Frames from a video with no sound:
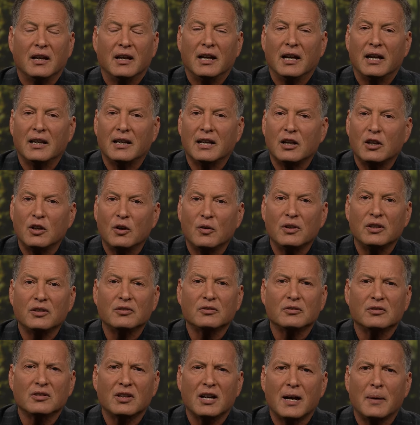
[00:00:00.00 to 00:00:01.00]
And I know these
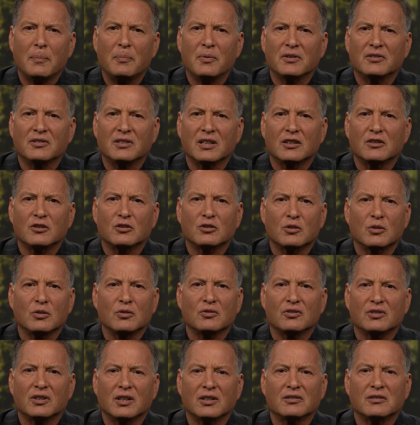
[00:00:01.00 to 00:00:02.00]
are topics that the
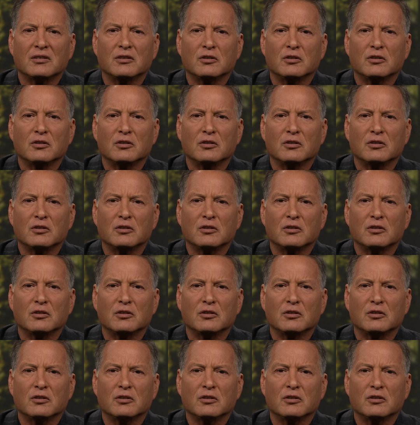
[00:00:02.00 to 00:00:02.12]
church doesn't